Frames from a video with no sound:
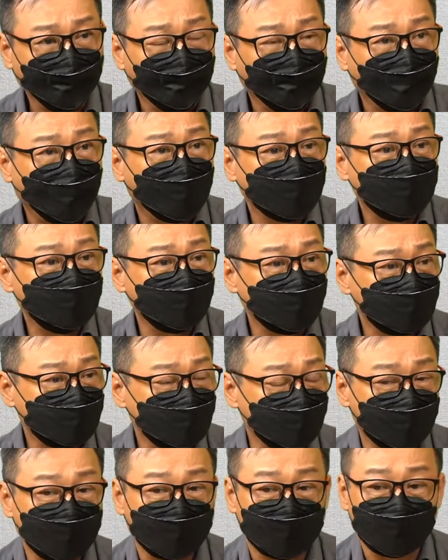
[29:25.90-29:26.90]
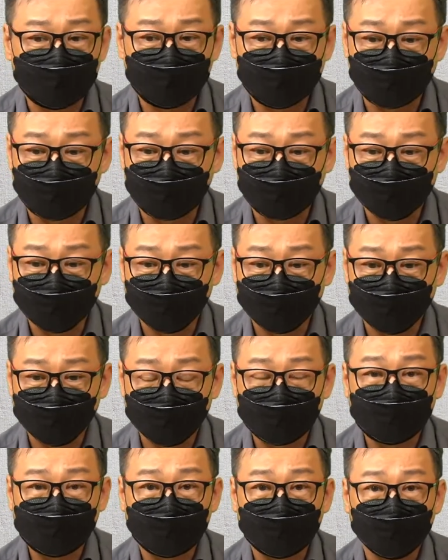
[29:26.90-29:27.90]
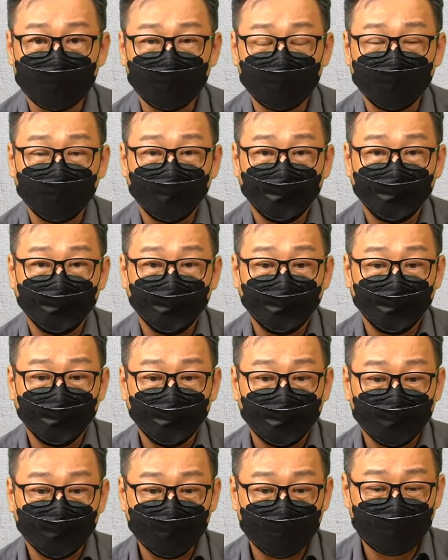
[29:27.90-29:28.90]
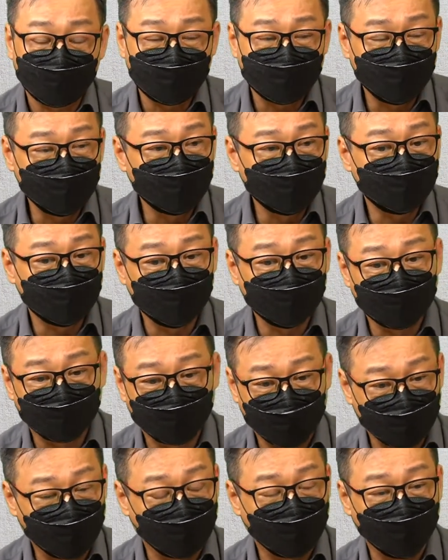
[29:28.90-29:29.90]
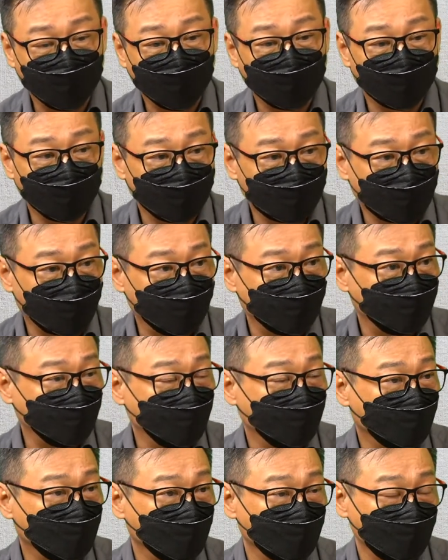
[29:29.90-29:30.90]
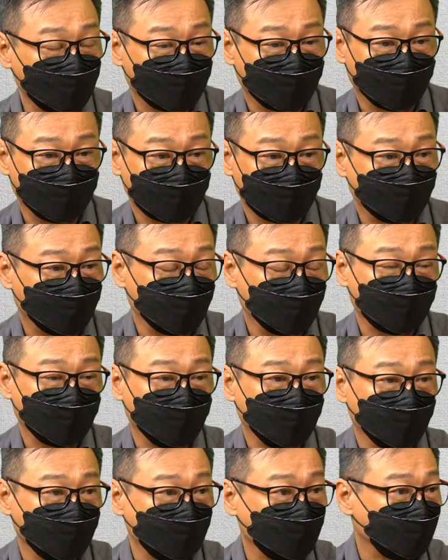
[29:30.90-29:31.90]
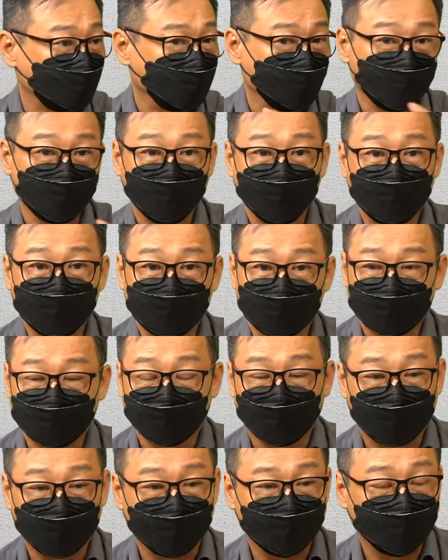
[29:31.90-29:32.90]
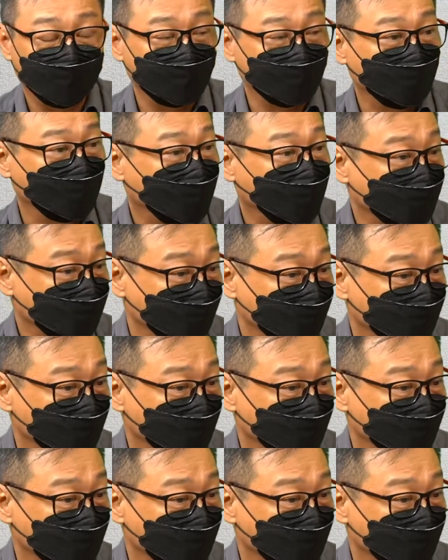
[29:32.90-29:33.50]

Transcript: And SOCSO also basically because due to the pandemic, a lot of companies closed down, especially those tourist-related uh,